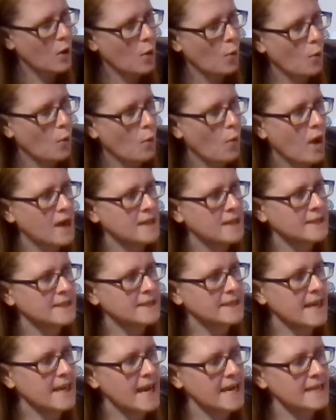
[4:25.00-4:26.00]
One
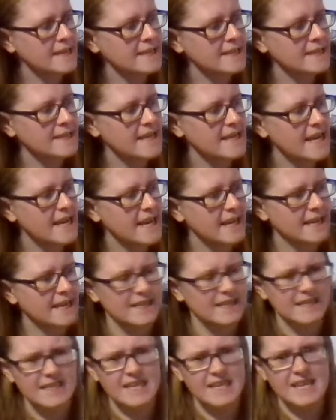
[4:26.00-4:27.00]
tiny tick,
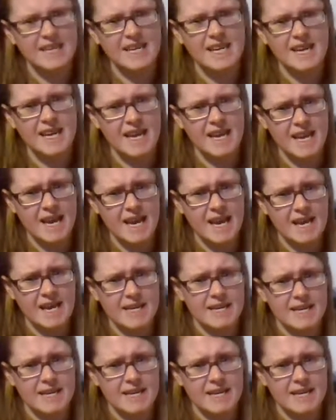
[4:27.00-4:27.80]
ick.